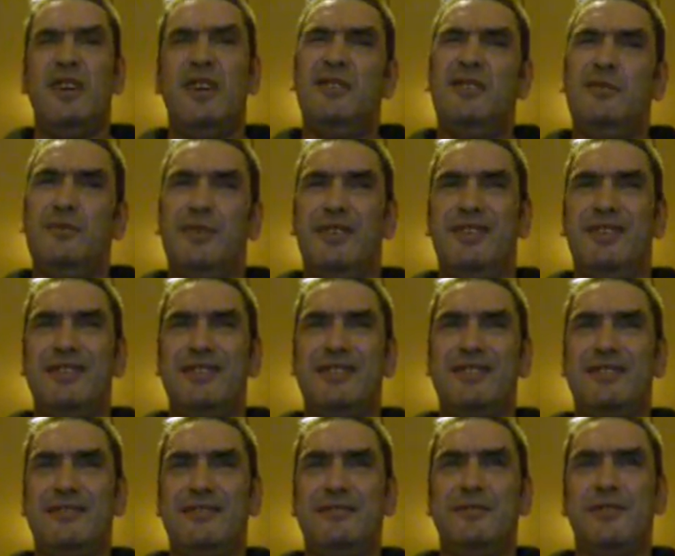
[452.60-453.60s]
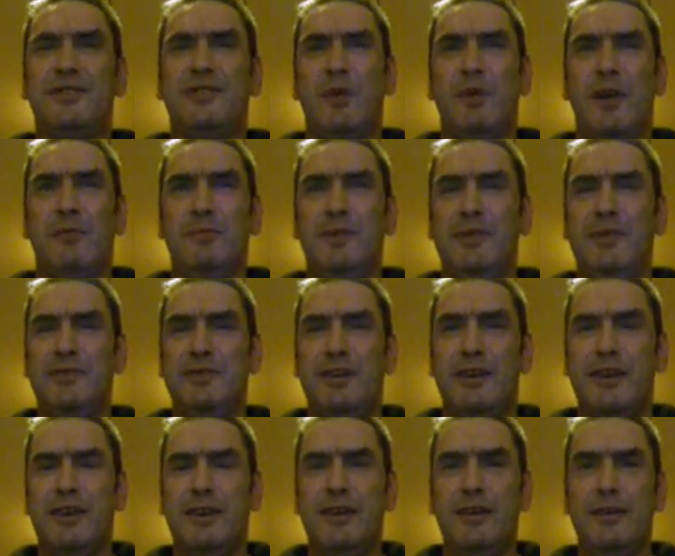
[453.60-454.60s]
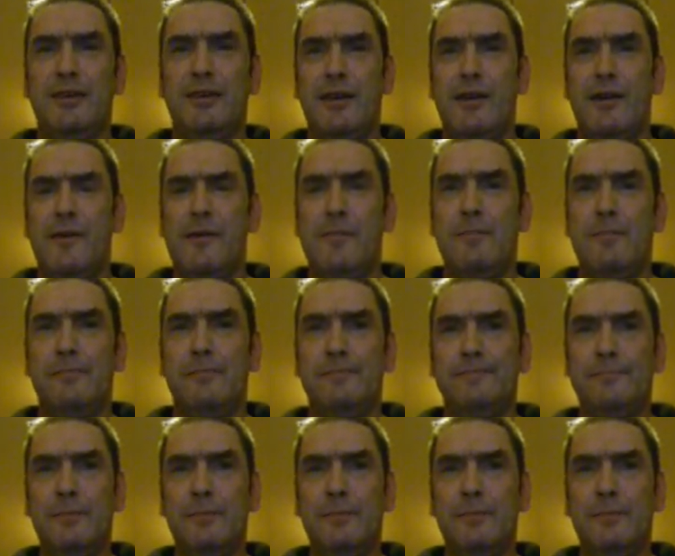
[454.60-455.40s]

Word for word: well it's swell music. Um,